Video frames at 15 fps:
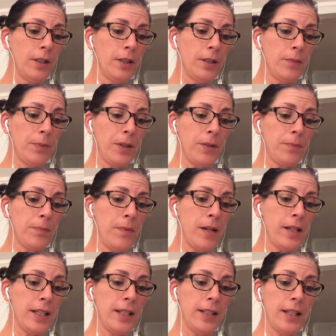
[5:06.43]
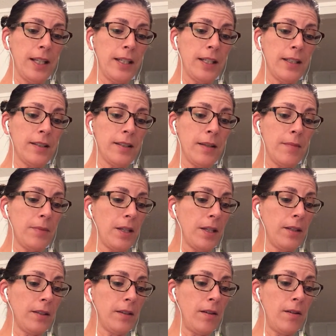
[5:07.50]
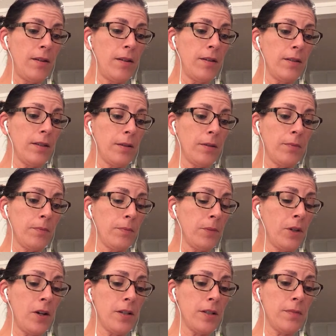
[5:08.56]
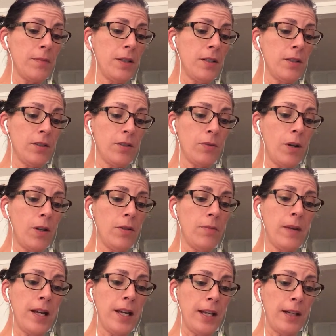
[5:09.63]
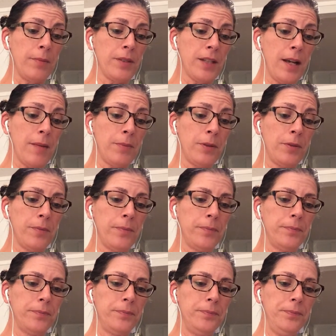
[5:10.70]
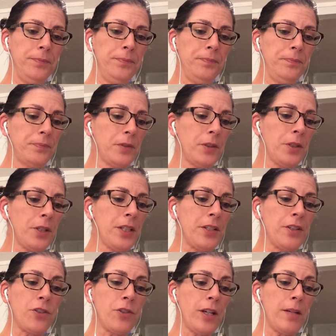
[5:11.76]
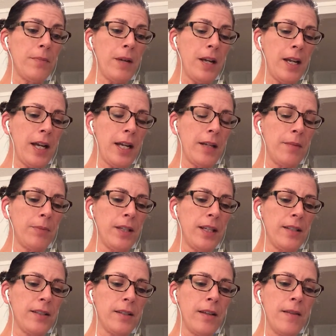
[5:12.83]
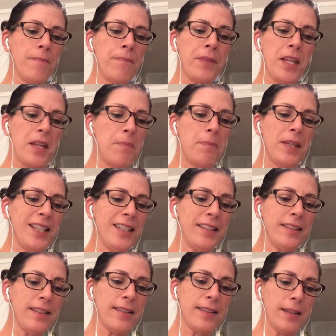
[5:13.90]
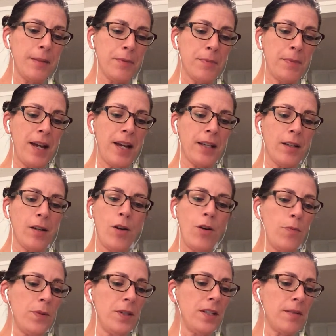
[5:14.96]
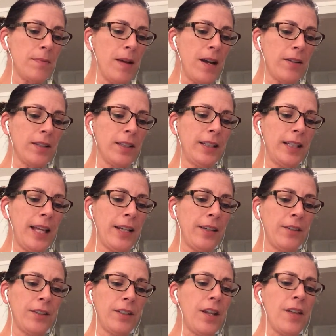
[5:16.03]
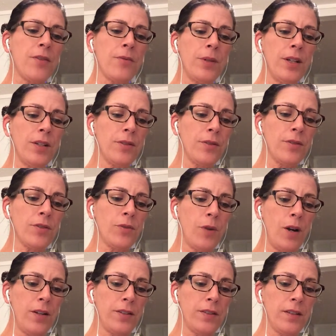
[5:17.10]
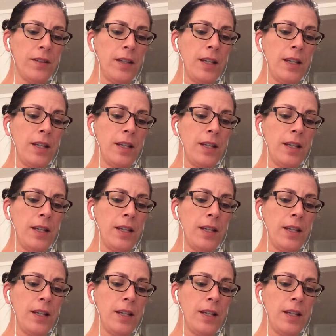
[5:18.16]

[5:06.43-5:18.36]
The big monkey then did something all that caused me to swallow my Adam's apple. Looking straight at my hiding place, he peeled his lips back, opened his mouth, and let out another one of those squalls.